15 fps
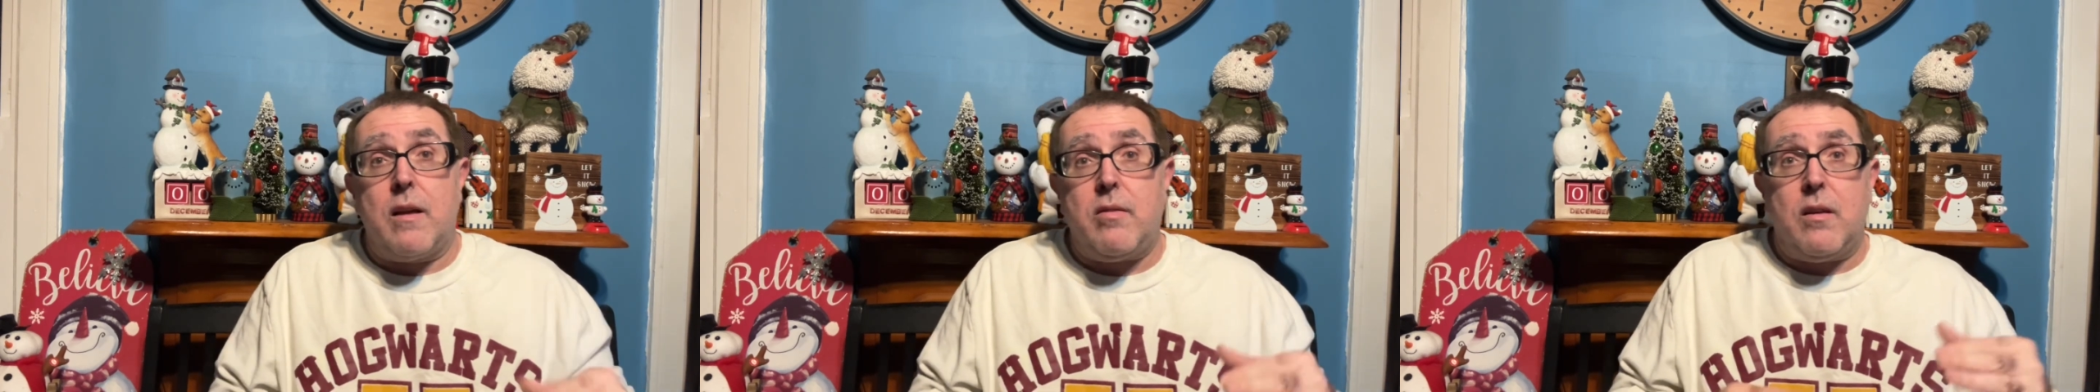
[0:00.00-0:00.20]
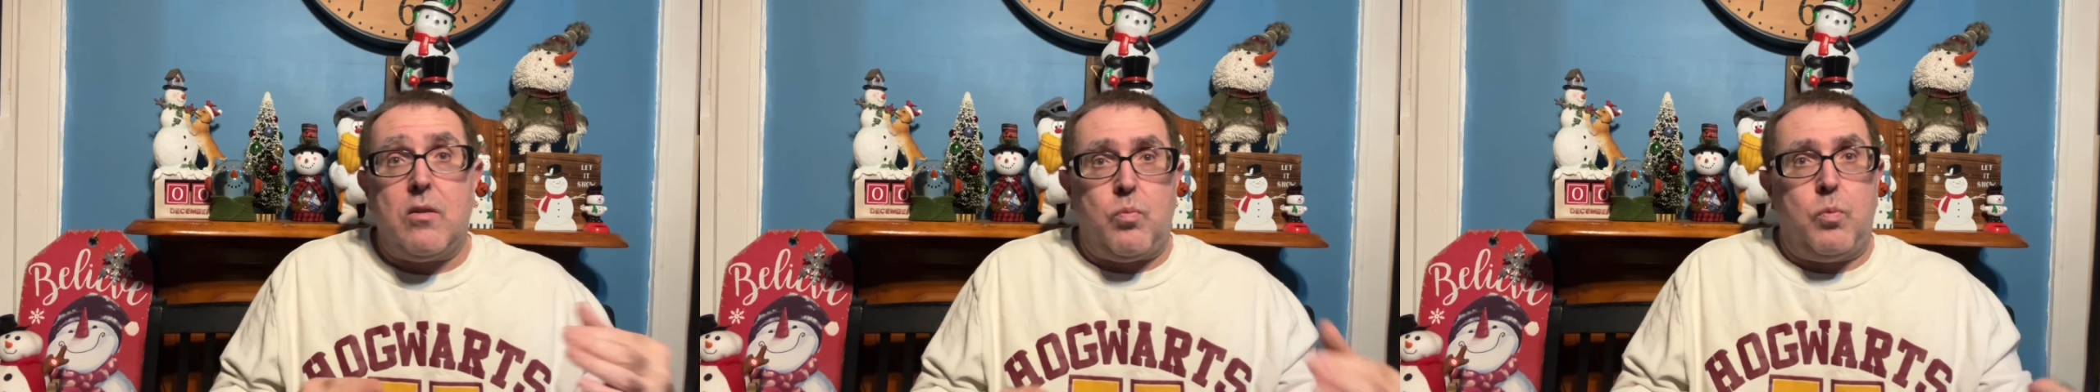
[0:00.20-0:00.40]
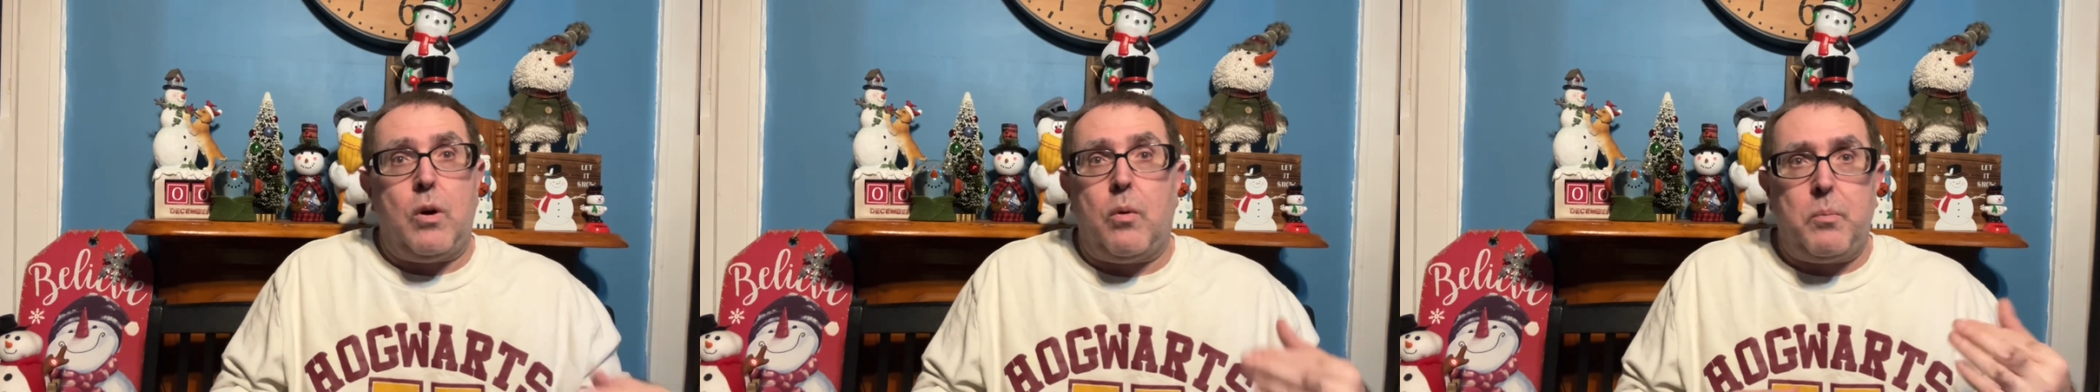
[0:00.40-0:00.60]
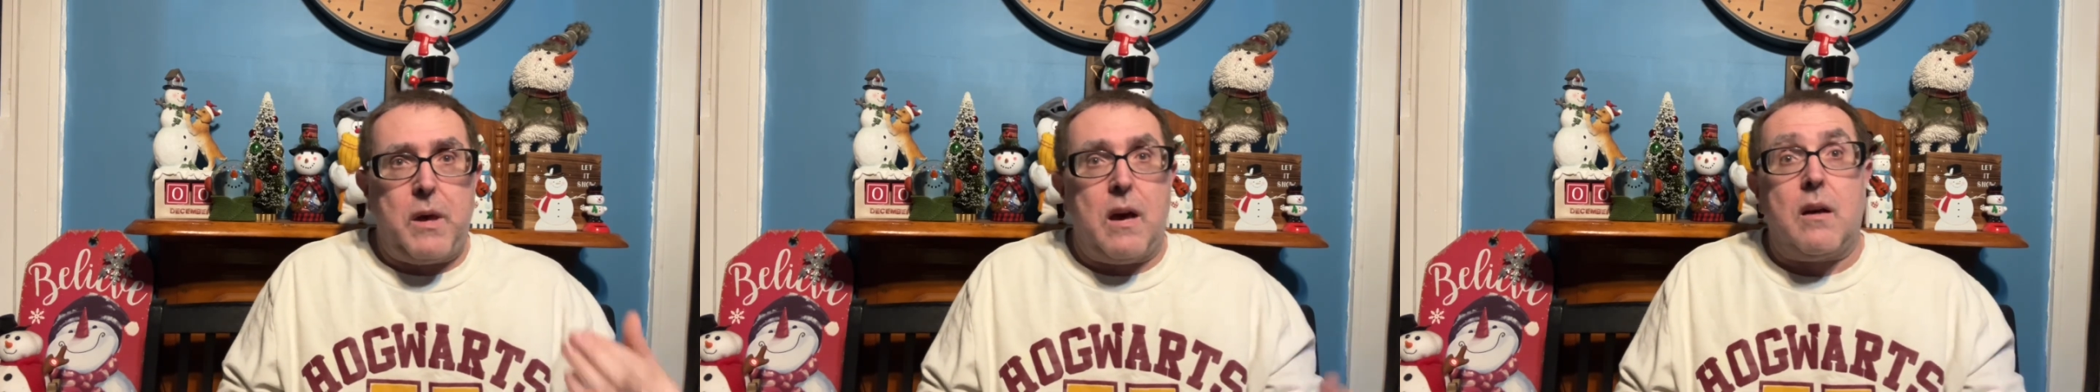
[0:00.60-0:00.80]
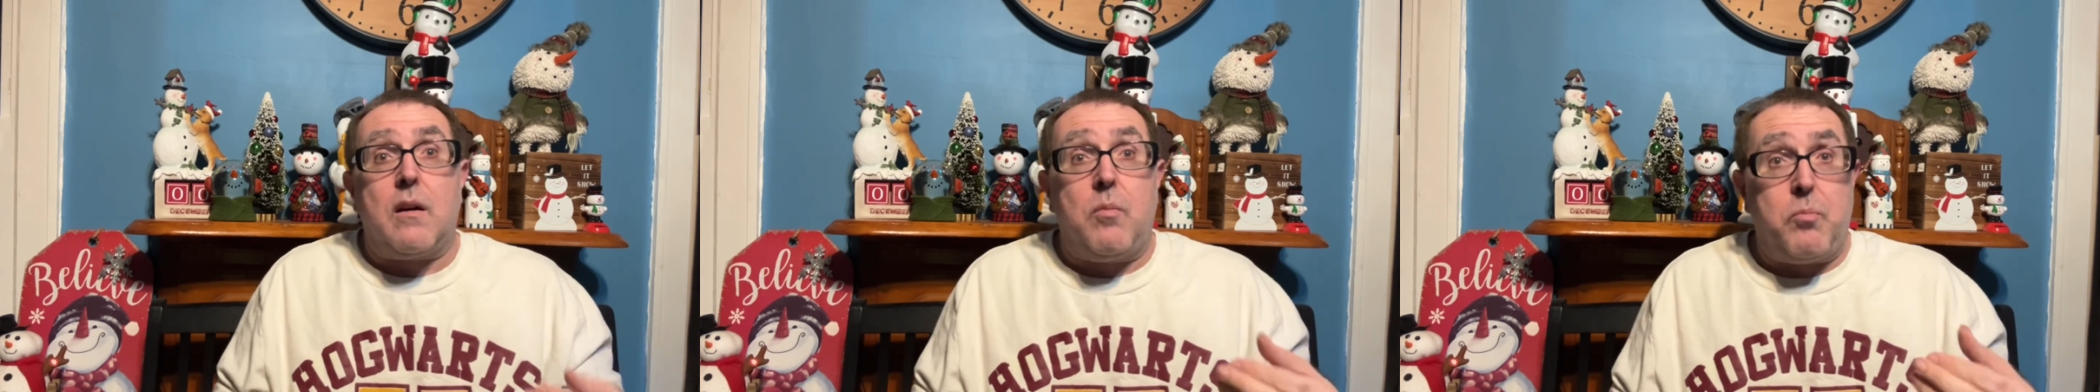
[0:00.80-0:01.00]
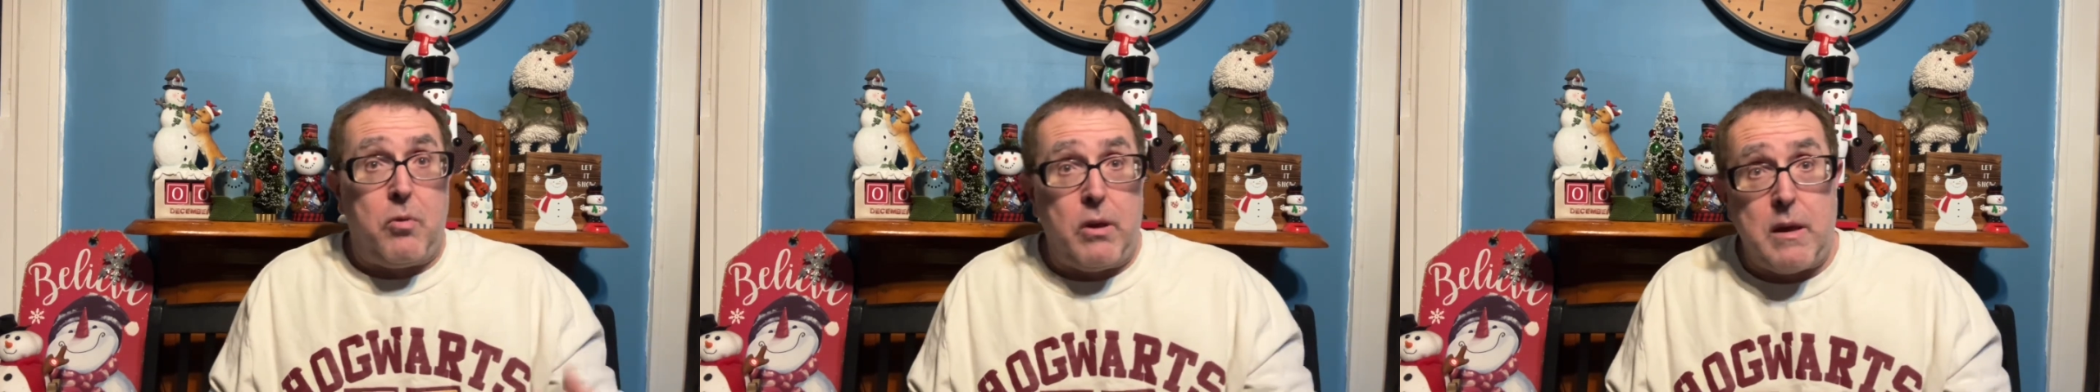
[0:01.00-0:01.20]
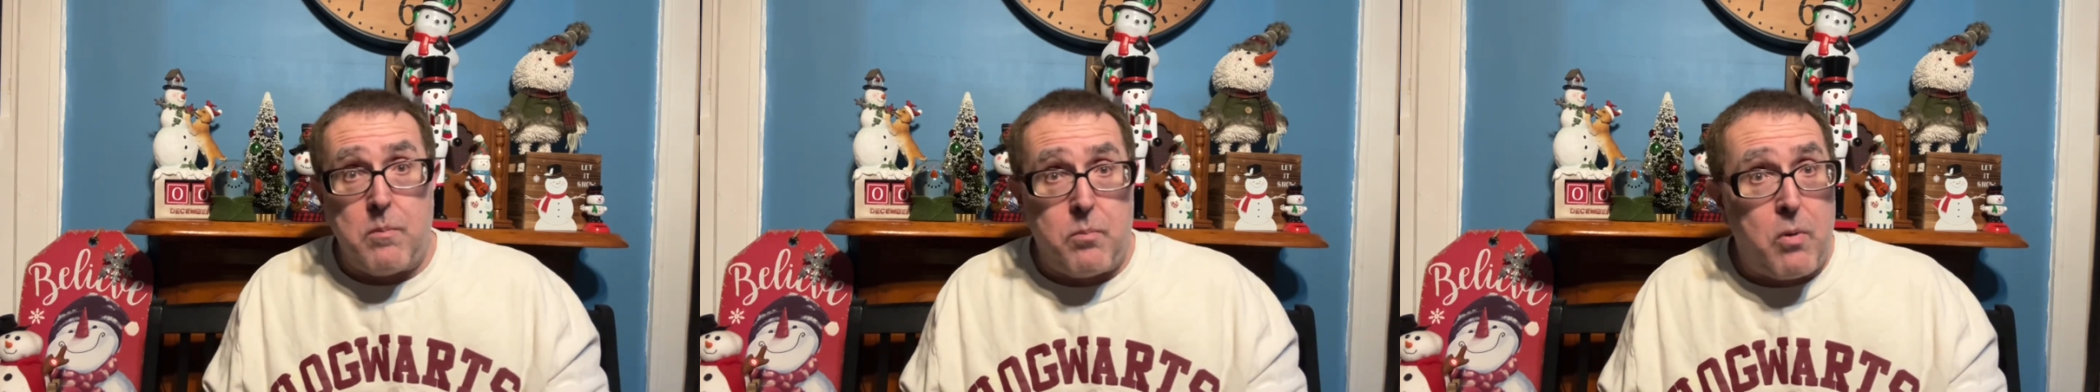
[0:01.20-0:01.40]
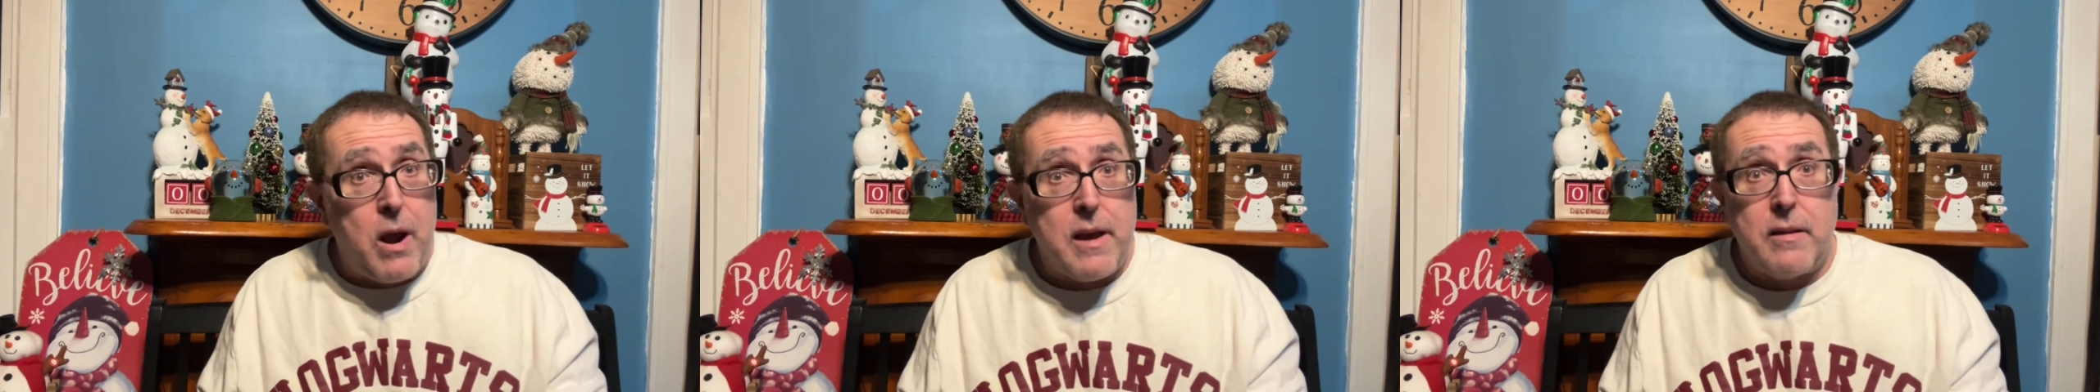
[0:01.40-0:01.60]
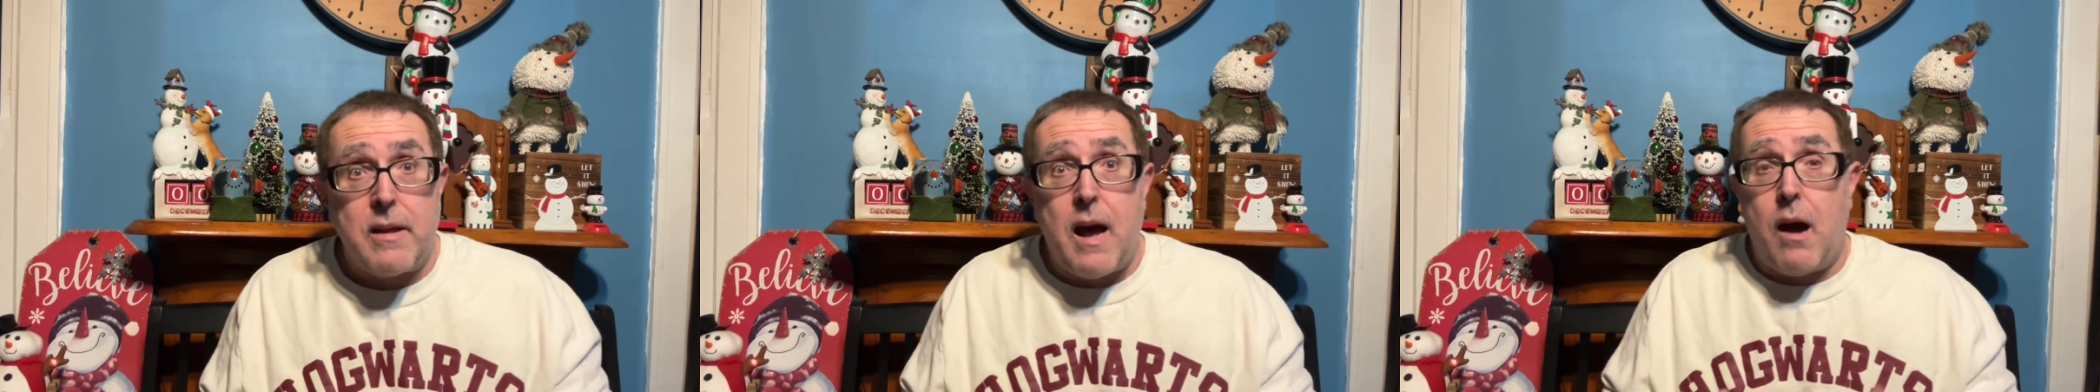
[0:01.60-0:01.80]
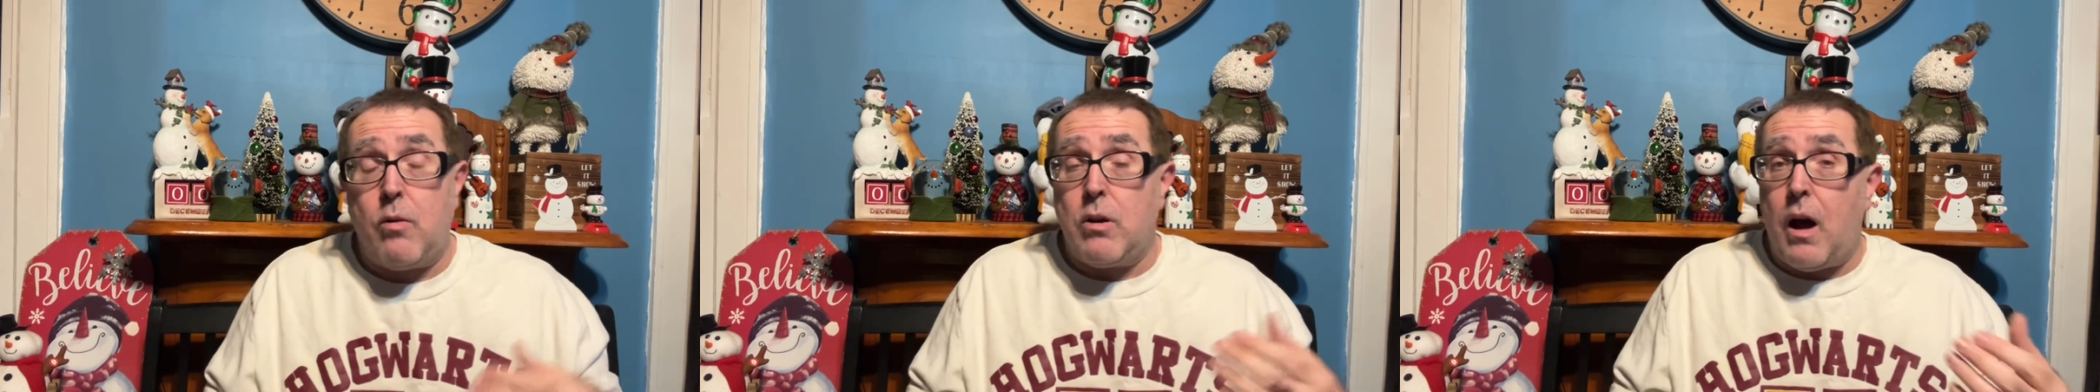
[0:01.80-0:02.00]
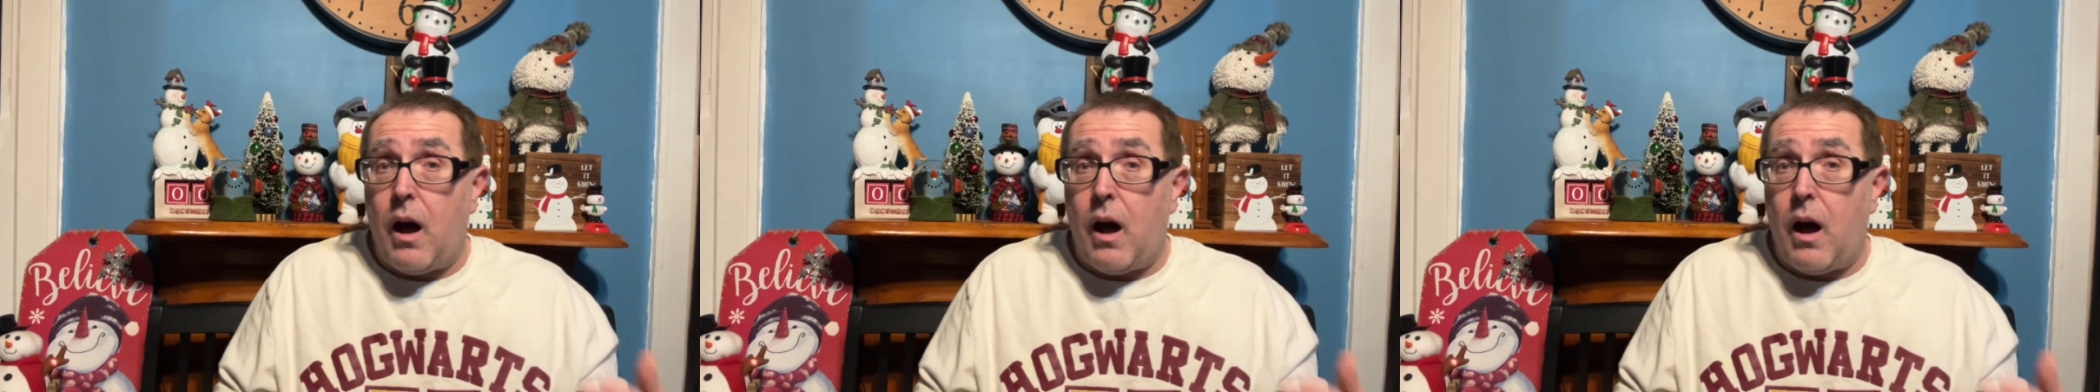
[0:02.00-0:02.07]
this will be a complete breakdown